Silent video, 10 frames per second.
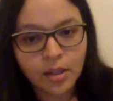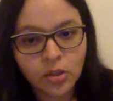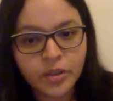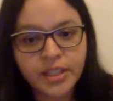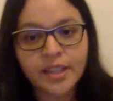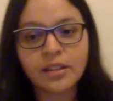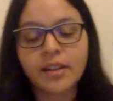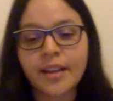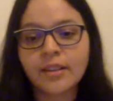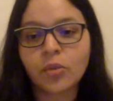Use the ideal
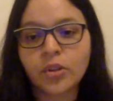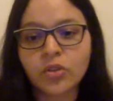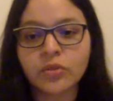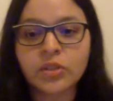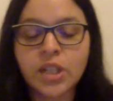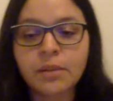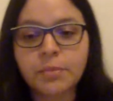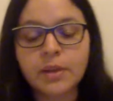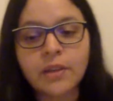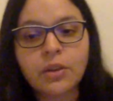gas equation of state
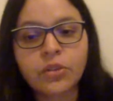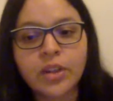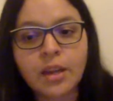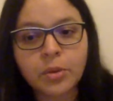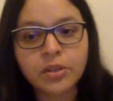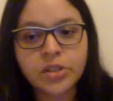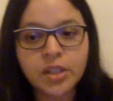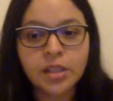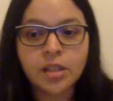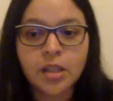PV equals to
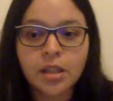MRT